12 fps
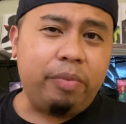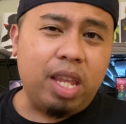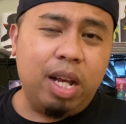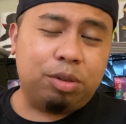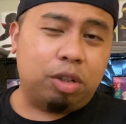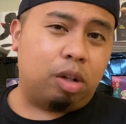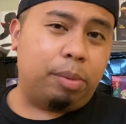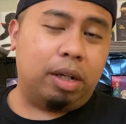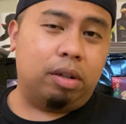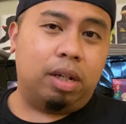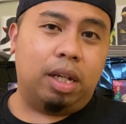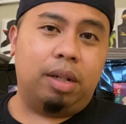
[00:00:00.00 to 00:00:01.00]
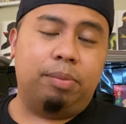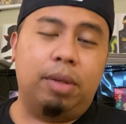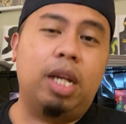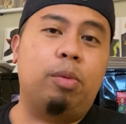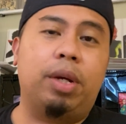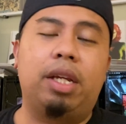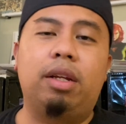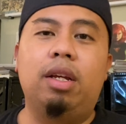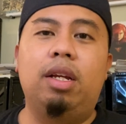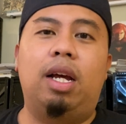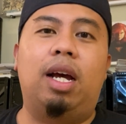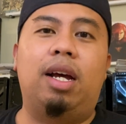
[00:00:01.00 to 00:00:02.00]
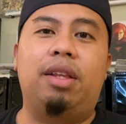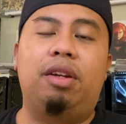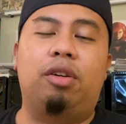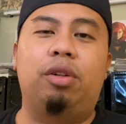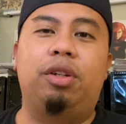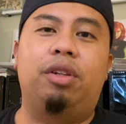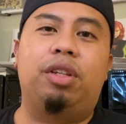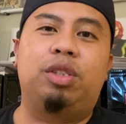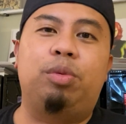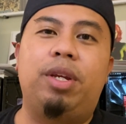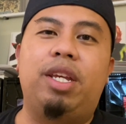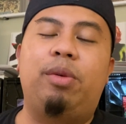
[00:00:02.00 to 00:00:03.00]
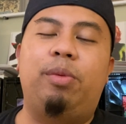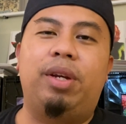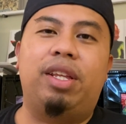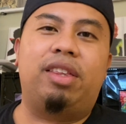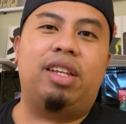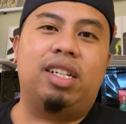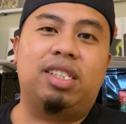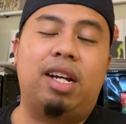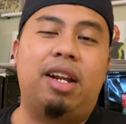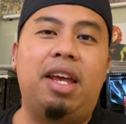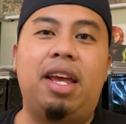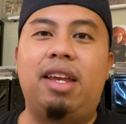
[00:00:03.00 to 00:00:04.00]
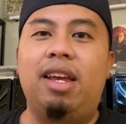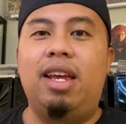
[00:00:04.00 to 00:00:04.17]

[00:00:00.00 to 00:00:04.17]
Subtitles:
was talking about Nightwing earlier this week with Sadé,